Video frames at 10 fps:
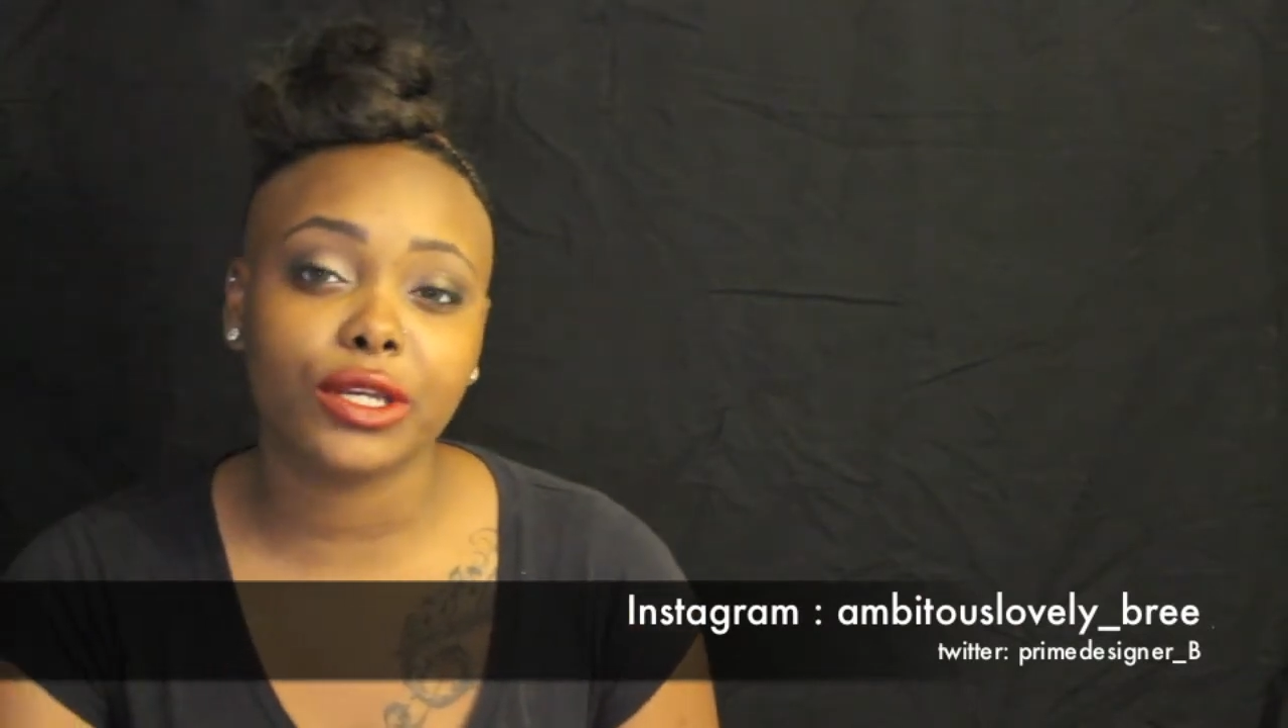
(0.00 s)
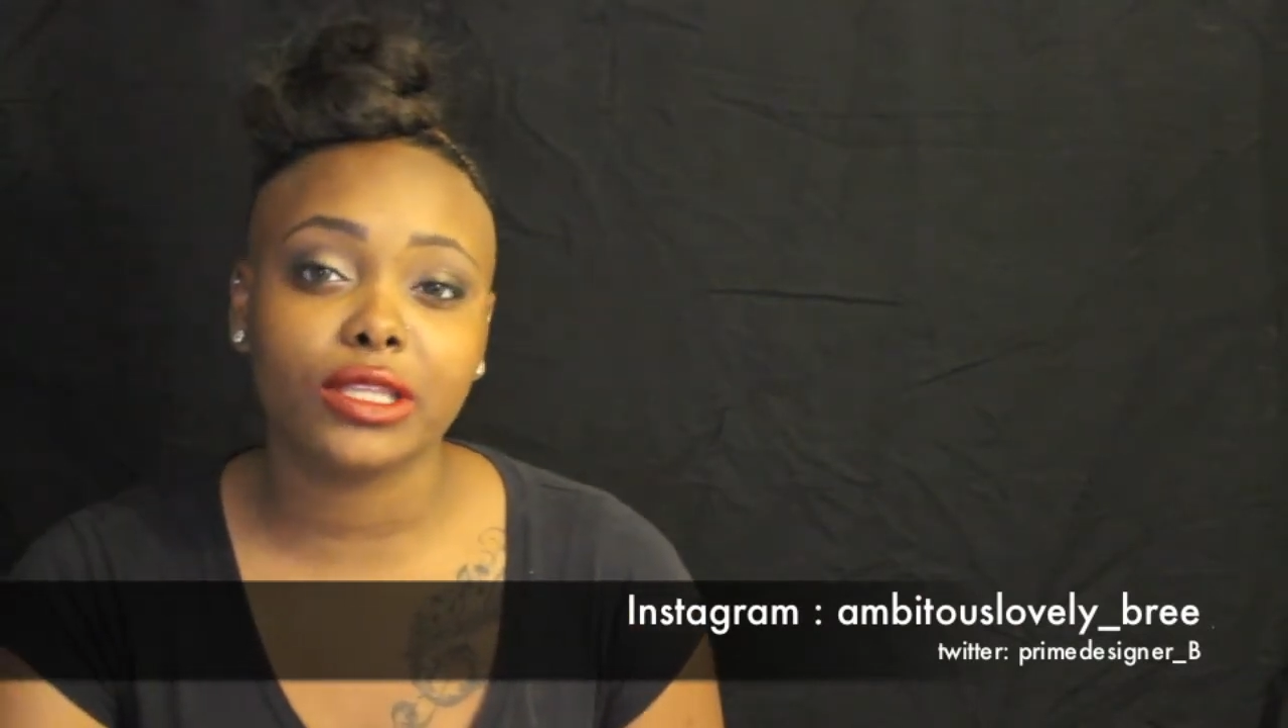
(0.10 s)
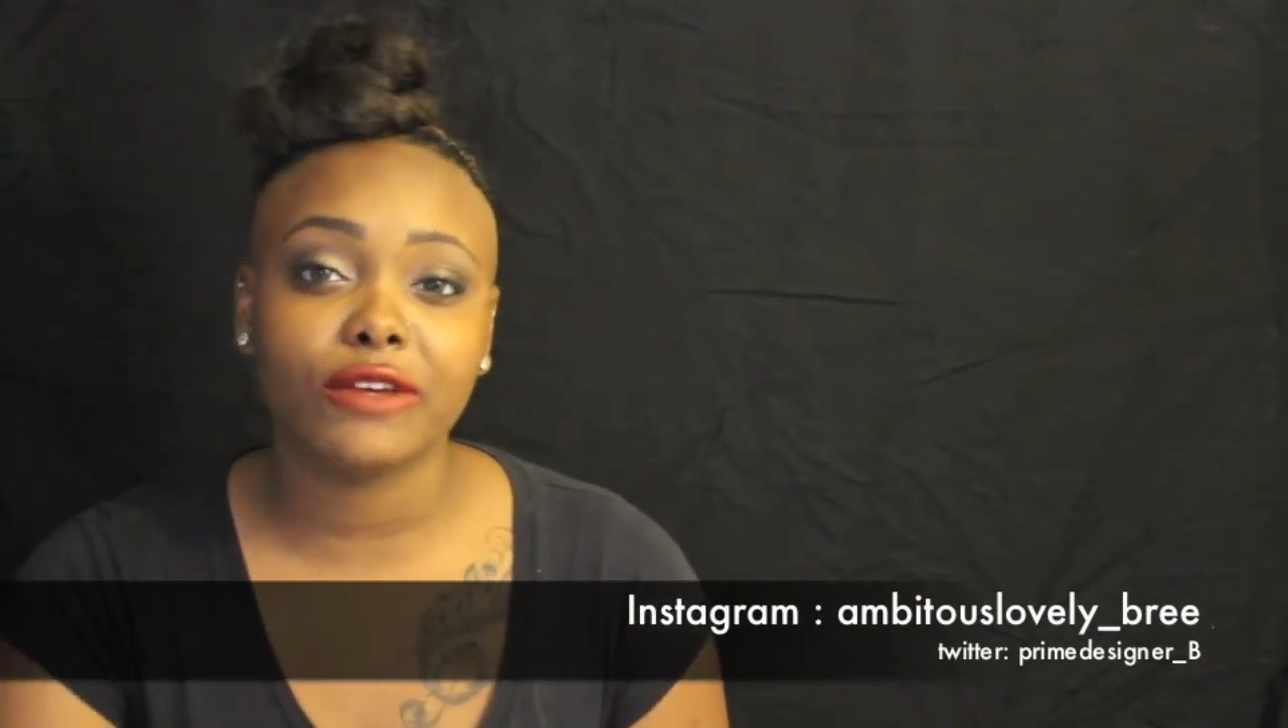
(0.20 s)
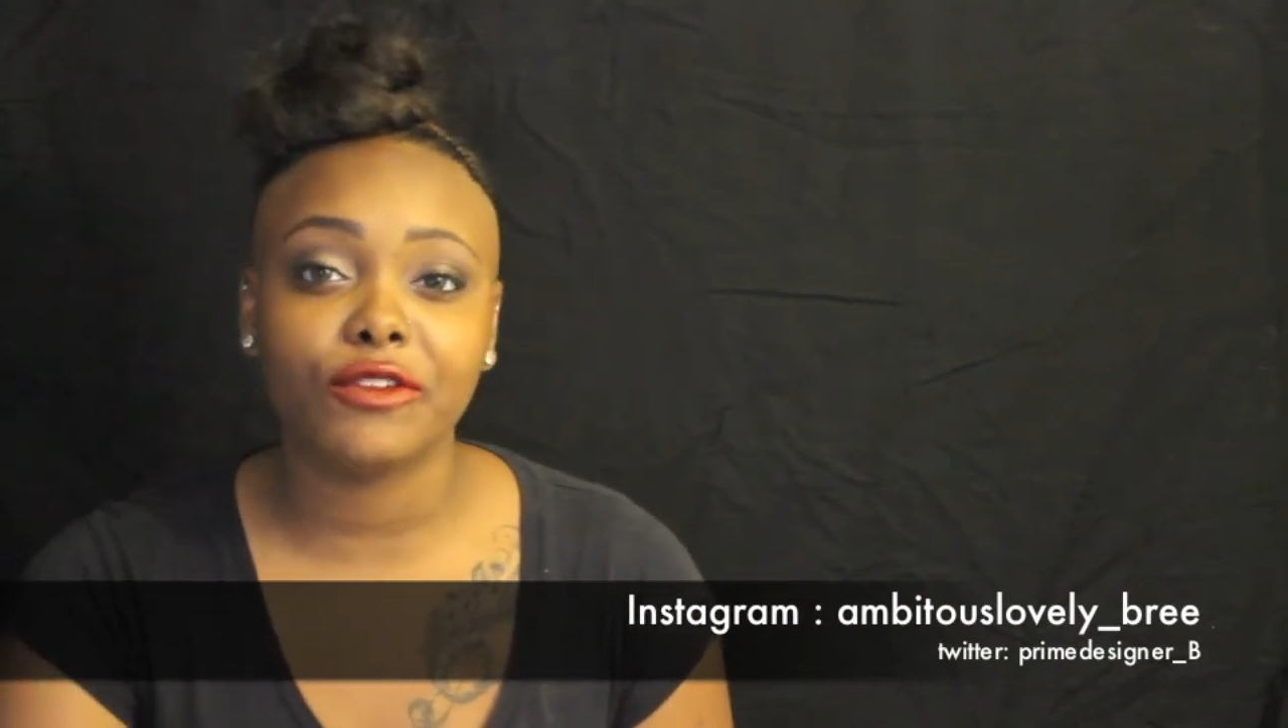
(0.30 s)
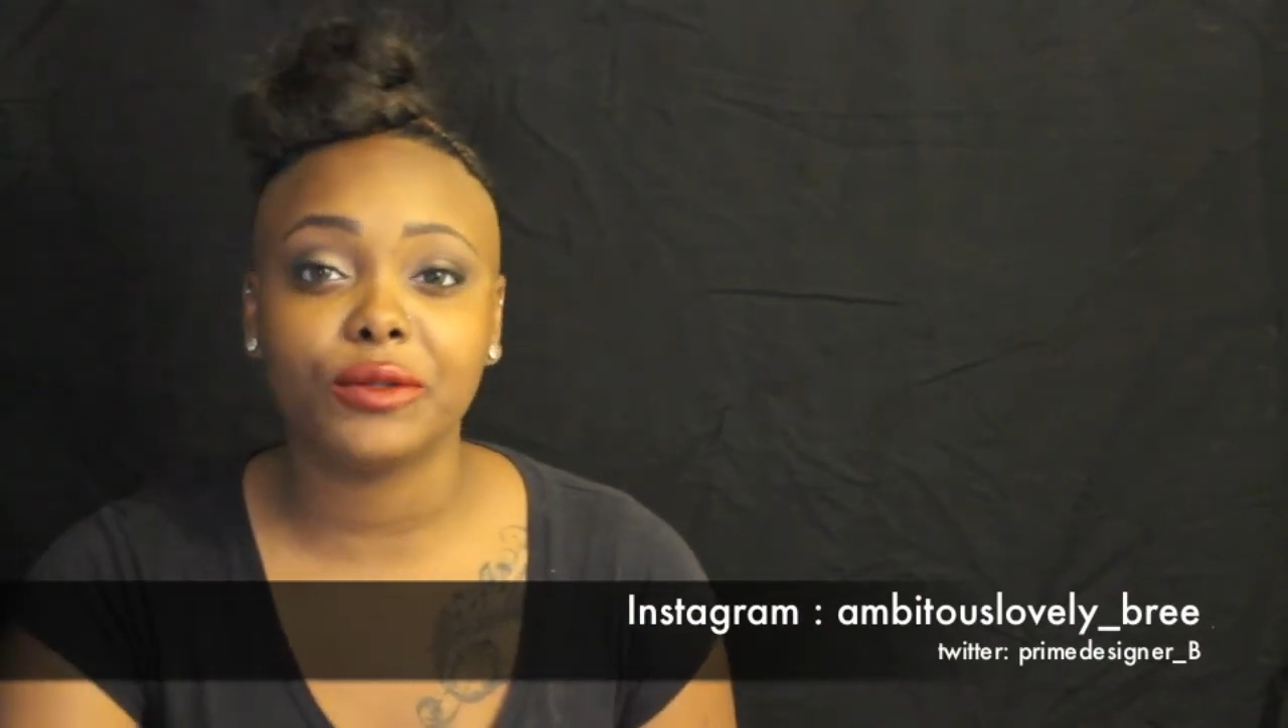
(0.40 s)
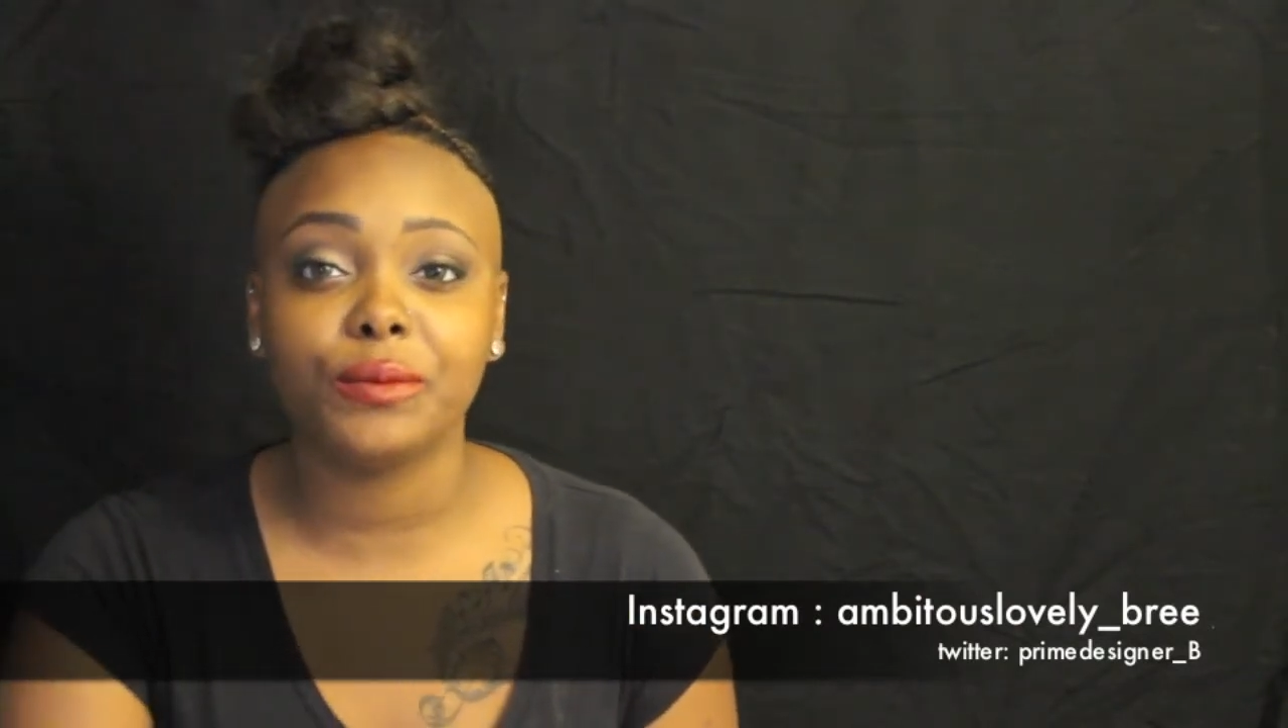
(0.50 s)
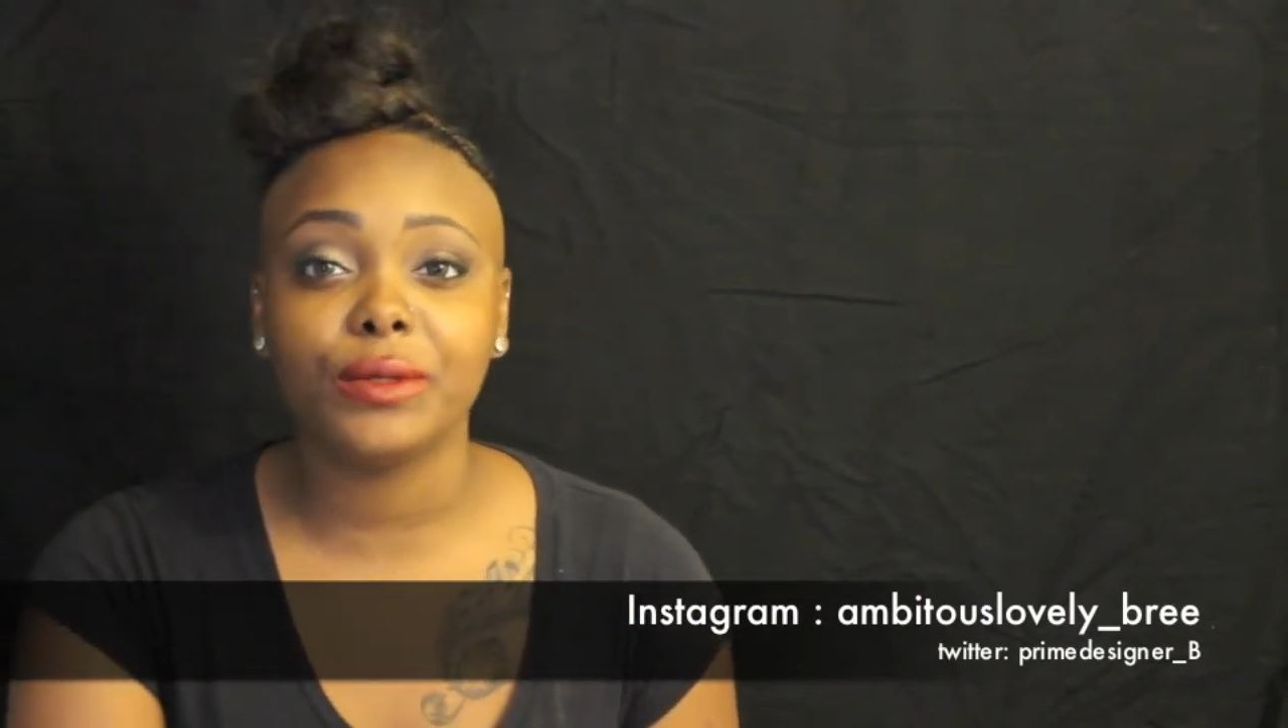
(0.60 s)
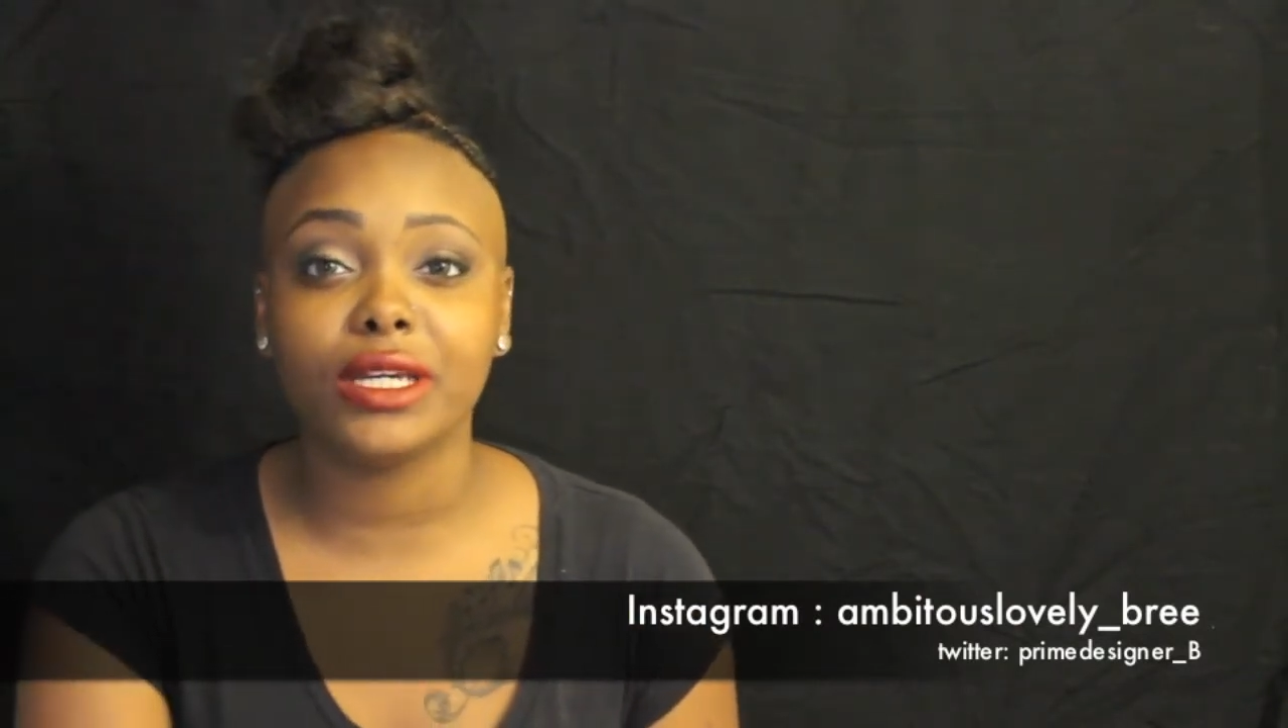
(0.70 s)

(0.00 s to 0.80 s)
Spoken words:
you're in love with,